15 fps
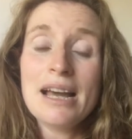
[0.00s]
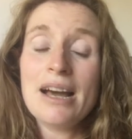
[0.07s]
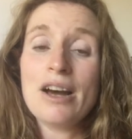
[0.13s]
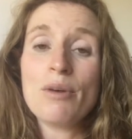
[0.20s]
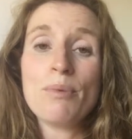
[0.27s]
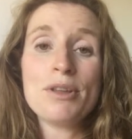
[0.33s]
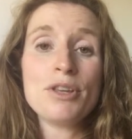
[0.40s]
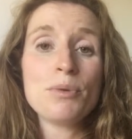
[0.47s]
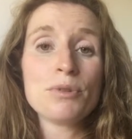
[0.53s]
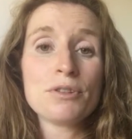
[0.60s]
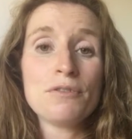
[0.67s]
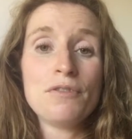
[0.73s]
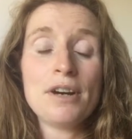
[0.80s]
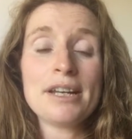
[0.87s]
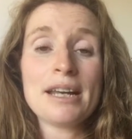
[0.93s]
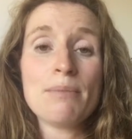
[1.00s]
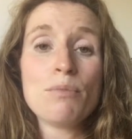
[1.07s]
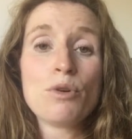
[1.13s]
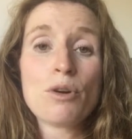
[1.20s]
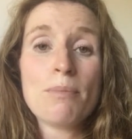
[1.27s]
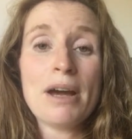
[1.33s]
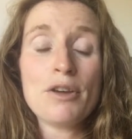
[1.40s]
whether you want to find out
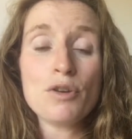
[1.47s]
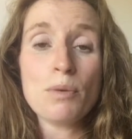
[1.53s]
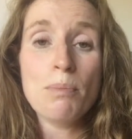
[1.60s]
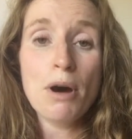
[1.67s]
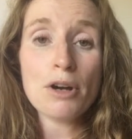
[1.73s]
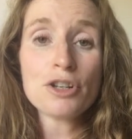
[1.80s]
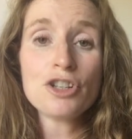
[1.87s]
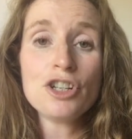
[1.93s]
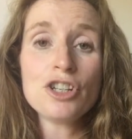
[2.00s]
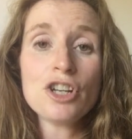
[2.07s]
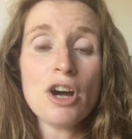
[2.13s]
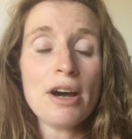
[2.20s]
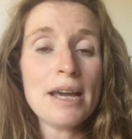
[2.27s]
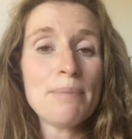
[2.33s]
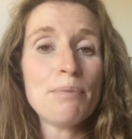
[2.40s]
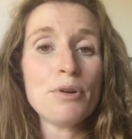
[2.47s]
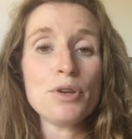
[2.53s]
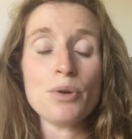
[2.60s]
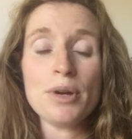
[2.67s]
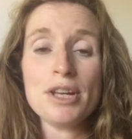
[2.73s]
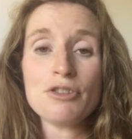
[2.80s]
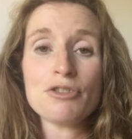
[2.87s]
more about your posture type or
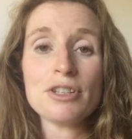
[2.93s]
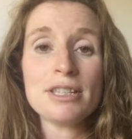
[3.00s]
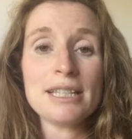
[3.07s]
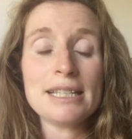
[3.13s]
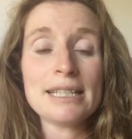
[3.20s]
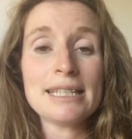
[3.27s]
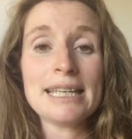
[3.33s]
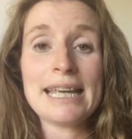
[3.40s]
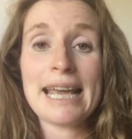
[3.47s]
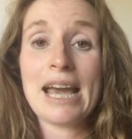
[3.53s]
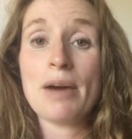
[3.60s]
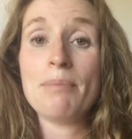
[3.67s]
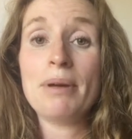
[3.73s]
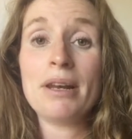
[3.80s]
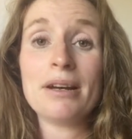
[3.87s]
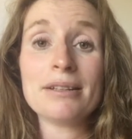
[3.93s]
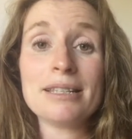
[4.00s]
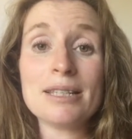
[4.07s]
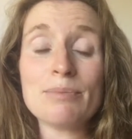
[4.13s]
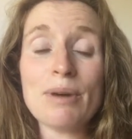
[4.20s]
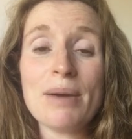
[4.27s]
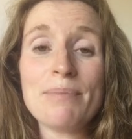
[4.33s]
you're interested in seeing how
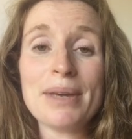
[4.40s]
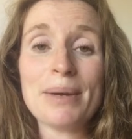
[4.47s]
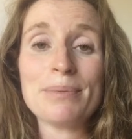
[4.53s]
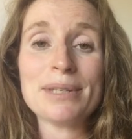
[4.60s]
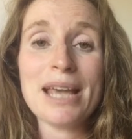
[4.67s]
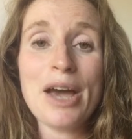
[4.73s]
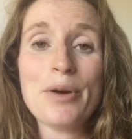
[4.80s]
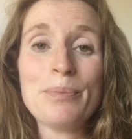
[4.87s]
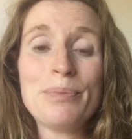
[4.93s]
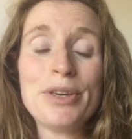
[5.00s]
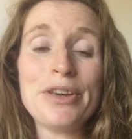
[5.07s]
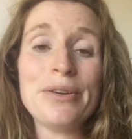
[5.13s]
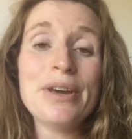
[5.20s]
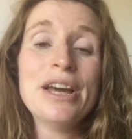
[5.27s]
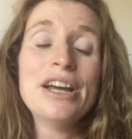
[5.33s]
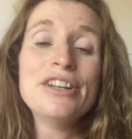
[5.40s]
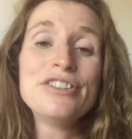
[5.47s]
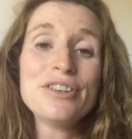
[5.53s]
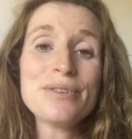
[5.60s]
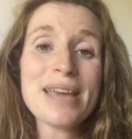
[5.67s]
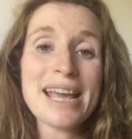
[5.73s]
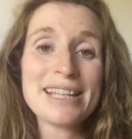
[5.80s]
Pilates might be able to help you,
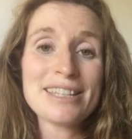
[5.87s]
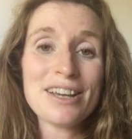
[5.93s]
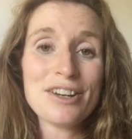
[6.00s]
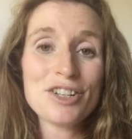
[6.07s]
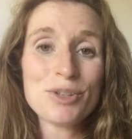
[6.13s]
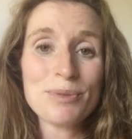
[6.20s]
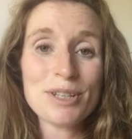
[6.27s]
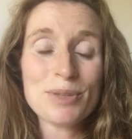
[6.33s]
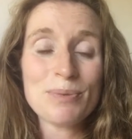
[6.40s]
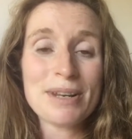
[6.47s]
do get in touch with us.